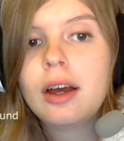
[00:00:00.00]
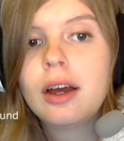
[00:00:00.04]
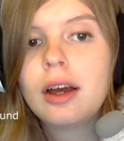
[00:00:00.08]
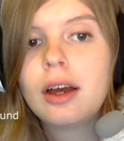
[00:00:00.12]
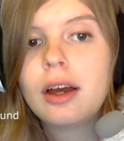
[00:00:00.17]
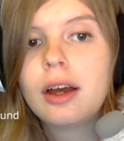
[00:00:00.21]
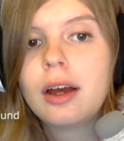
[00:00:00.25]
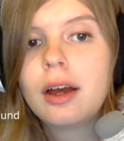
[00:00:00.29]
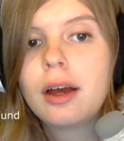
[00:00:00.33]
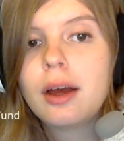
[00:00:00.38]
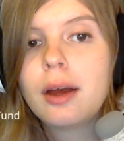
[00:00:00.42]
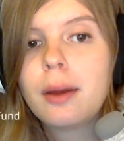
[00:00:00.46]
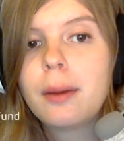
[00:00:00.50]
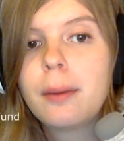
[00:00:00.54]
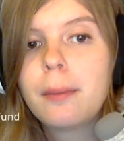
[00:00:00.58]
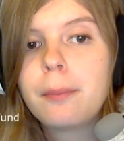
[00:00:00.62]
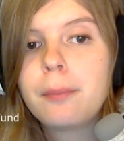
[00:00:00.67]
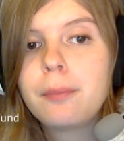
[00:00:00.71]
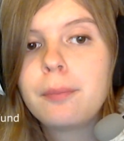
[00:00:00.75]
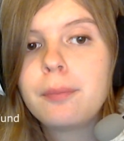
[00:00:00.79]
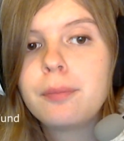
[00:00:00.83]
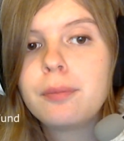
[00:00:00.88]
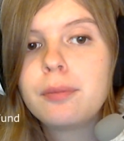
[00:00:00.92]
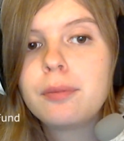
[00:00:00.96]

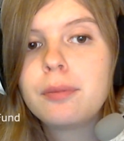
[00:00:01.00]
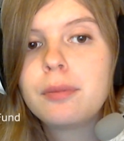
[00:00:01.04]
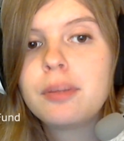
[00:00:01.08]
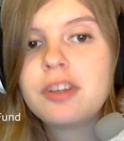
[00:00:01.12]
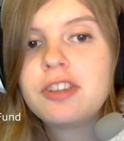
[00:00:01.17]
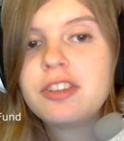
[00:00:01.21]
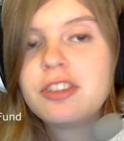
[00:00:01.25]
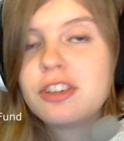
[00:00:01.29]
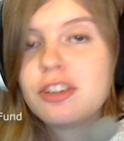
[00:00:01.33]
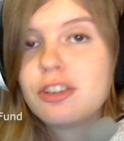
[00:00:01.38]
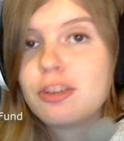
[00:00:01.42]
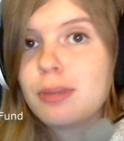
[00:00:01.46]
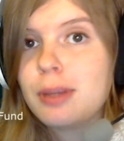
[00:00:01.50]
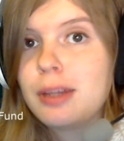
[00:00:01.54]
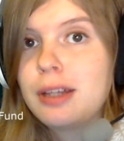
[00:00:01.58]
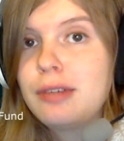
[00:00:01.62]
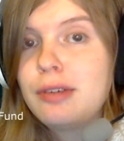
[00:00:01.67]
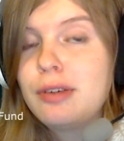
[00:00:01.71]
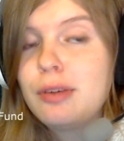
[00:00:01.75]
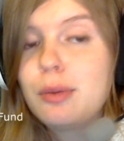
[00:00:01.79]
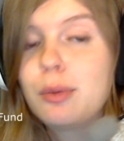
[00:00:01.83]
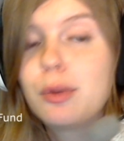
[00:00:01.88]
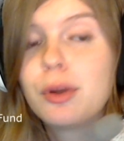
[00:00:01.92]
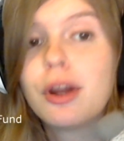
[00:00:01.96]
Um, Mr.
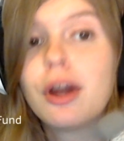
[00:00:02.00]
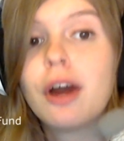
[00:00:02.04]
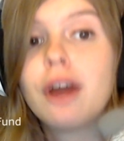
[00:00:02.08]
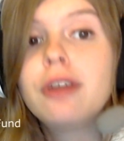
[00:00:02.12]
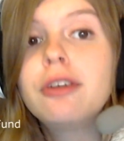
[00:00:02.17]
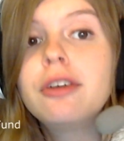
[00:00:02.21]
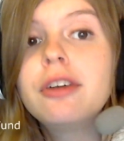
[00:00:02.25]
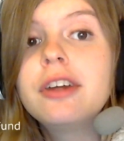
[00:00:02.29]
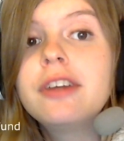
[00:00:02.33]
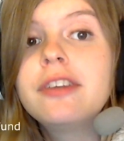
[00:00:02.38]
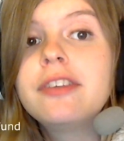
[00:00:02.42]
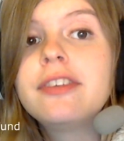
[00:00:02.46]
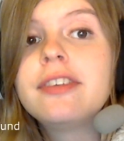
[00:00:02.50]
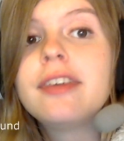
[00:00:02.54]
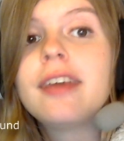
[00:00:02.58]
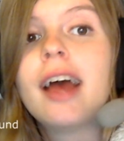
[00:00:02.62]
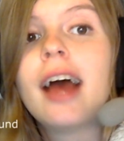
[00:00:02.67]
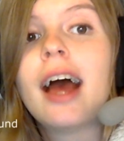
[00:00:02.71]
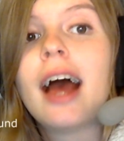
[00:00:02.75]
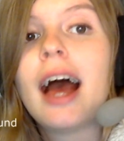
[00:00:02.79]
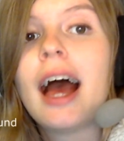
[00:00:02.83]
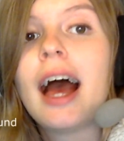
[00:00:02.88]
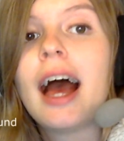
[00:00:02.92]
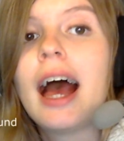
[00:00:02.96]
Feet 100s
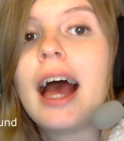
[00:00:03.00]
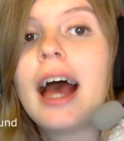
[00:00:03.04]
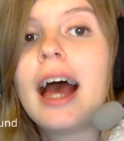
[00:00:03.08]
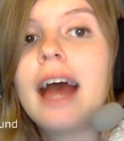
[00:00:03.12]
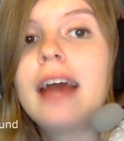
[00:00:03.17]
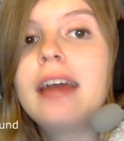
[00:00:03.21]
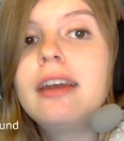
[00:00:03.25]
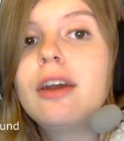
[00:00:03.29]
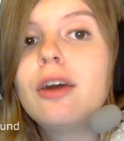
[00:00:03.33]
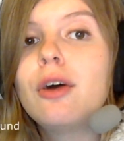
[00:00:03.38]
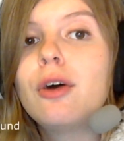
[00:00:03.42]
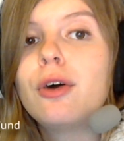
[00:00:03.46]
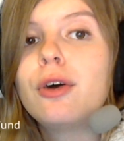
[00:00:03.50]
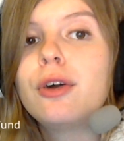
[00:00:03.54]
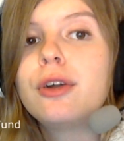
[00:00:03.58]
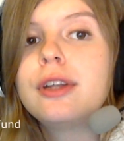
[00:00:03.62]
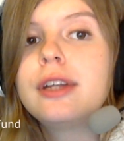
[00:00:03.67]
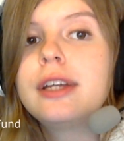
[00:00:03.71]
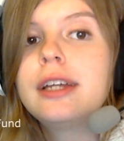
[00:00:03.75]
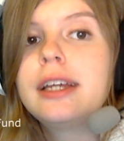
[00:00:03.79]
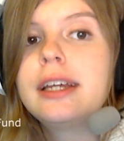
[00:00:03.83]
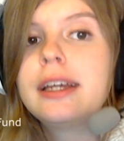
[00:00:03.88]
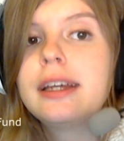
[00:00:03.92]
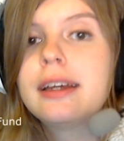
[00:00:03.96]
and
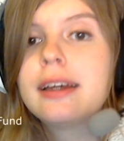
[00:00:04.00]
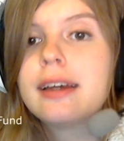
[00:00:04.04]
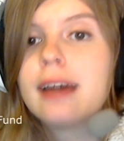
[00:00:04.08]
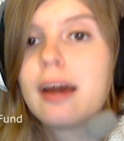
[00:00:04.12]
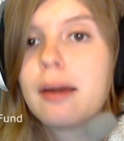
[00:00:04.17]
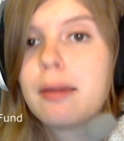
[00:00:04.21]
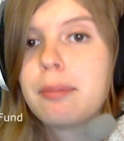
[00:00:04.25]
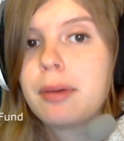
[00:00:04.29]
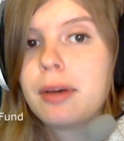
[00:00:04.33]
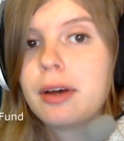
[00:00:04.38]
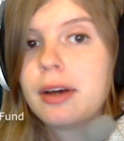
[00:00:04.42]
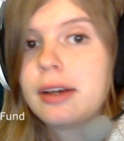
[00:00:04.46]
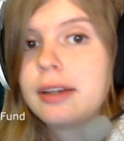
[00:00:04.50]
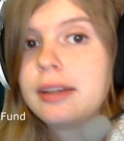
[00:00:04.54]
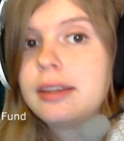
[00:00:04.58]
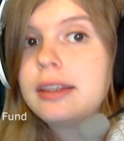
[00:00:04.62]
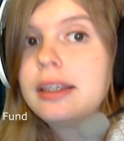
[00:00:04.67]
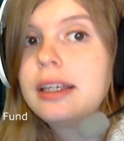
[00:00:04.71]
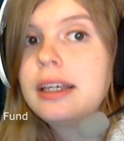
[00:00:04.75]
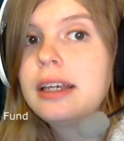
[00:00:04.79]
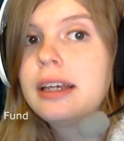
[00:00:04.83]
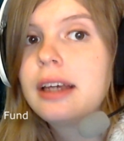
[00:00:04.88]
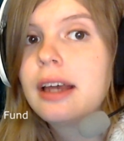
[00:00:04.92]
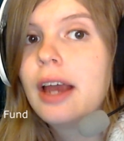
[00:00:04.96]
Ollie Capa. I
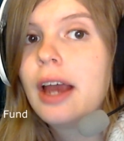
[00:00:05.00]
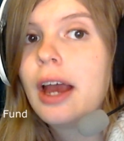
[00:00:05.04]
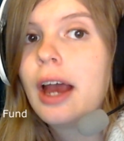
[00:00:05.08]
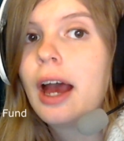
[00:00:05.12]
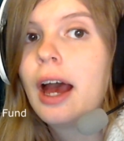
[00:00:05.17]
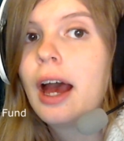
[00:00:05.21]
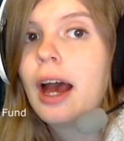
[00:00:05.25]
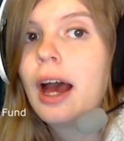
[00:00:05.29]
think